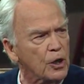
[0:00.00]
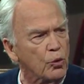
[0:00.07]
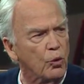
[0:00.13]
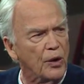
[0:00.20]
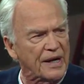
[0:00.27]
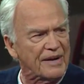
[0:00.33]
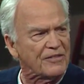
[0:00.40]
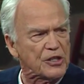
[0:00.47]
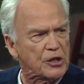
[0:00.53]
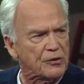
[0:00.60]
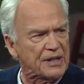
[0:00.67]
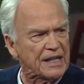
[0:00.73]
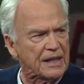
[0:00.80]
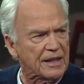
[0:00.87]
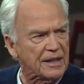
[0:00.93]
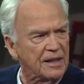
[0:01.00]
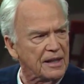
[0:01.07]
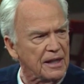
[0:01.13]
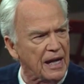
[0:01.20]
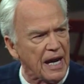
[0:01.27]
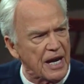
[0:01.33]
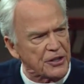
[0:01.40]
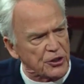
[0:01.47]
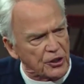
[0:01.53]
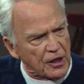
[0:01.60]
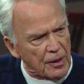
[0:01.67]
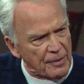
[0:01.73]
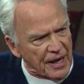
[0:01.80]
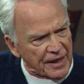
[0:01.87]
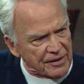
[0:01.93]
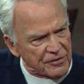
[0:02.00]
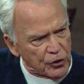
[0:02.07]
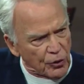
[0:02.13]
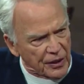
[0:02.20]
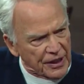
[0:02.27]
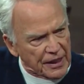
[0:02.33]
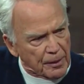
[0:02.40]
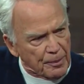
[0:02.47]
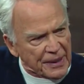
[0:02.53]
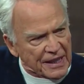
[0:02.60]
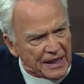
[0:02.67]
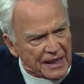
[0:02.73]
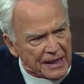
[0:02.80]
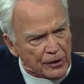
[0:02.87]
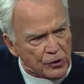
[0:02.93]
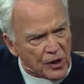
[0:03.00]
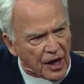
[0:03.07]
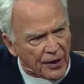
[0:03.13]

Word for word: whatever you're eating has to come out of you a little bit later